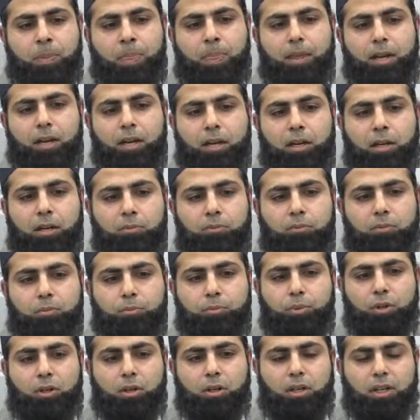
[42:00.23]

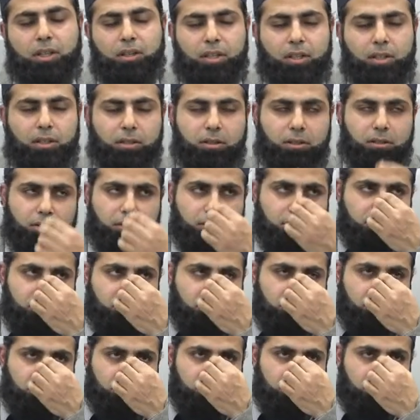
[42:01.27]
But I think
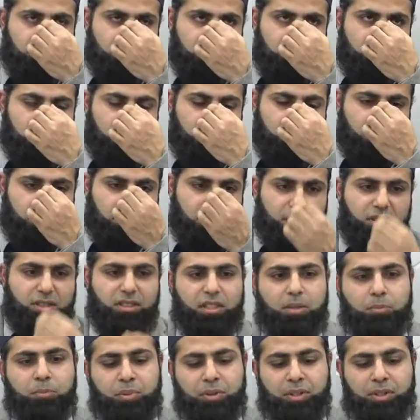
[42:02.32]

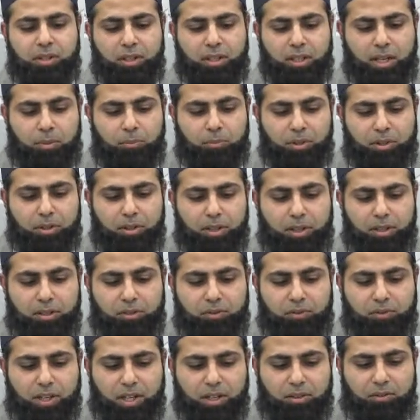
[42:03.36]
sympathy and empathy is
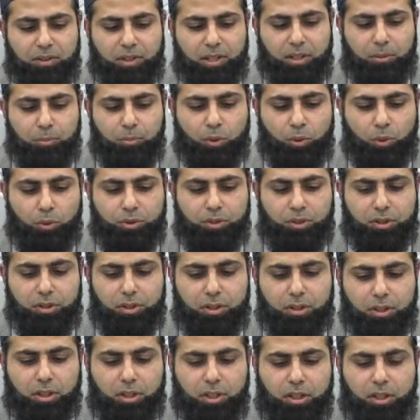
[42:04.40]
very, very important.